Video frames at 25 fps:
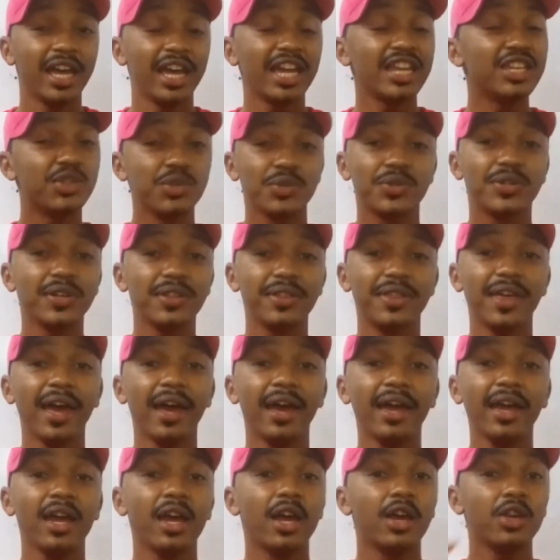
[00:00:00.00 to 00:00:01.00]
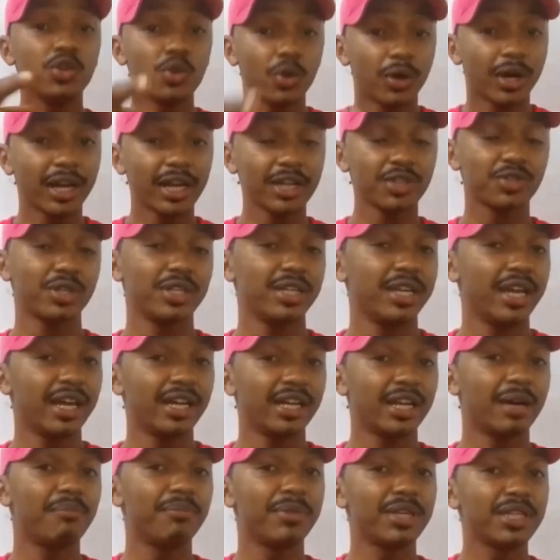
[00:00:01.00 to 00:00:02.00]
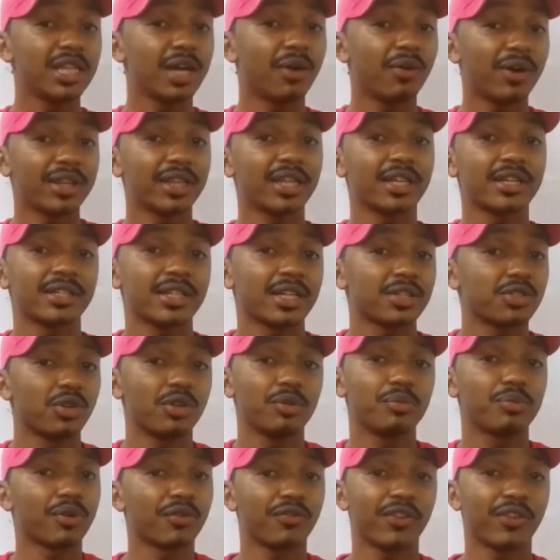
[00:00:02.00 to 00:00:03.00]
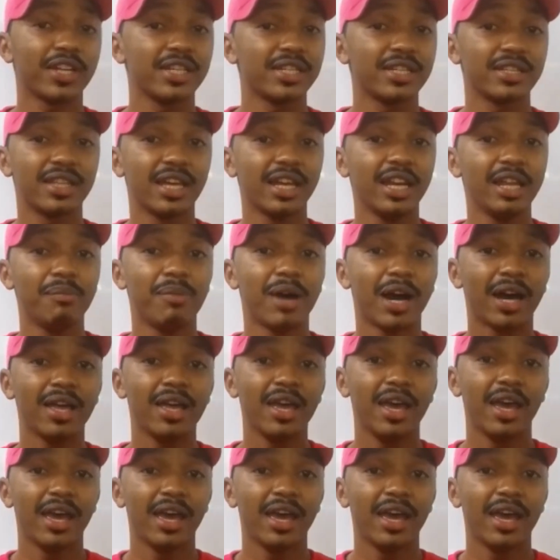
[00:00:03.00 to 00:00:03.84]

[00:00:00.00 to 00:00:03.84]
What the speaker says: and you did there, you can actually end up being the one that is actually providing the labor.